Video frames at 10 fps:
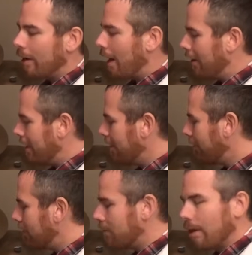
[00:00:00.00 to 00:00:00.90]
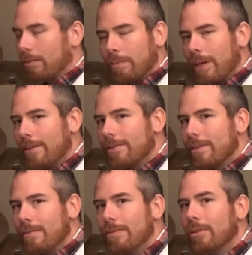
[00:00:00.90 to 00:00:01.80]
Now, if the double bass
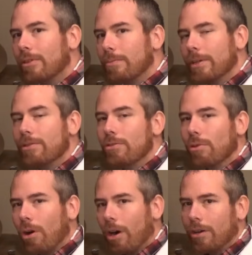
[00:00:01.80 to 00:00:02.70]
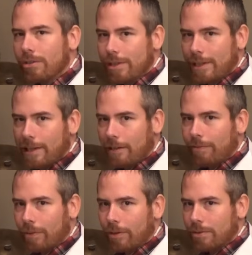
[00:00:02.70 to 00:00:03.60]
seems a little bit too hard to get at
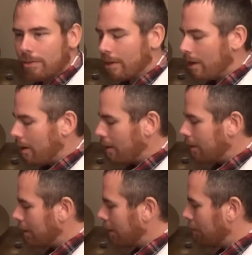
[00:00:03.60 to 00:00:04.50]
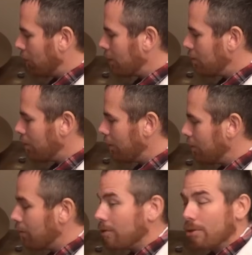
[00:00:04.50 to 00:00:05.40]
first, then what you can
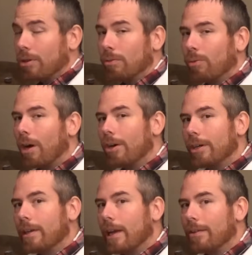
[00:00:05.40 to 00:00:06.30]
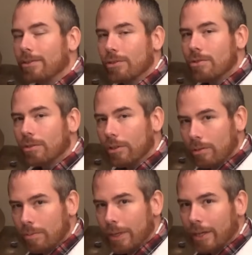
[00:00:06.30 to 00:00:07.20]
do is you can water it down just a
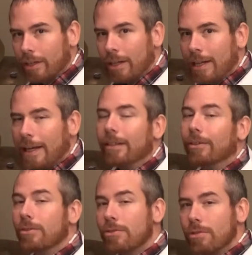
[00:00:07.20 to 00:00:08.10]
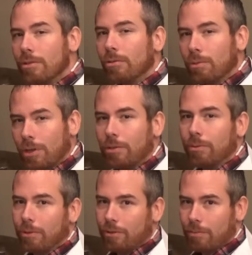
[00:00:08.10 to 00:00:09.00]
little bit, and it'll still work
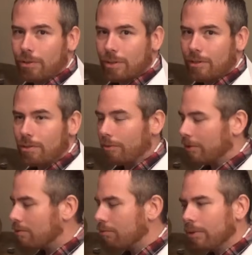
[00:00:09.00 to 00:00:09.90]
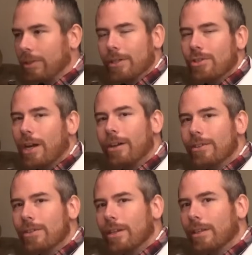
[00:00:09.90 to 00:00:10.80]
with the music. So if it's really a
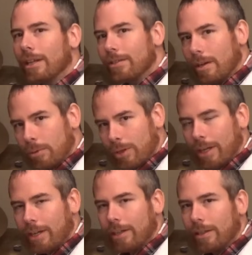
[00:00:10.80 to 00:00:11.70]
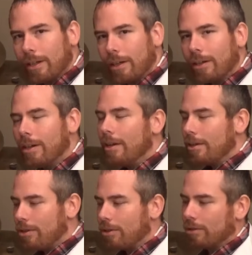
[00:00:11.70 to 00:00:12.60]
challenge to get that double kick in there,
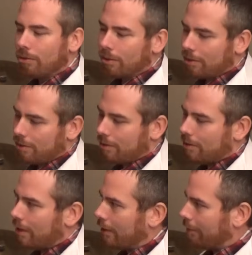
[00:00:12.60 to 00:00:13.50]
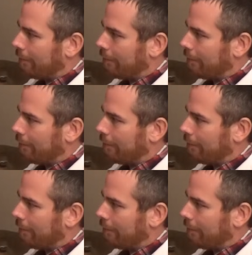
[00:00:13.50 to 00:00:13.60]
you can do this instead.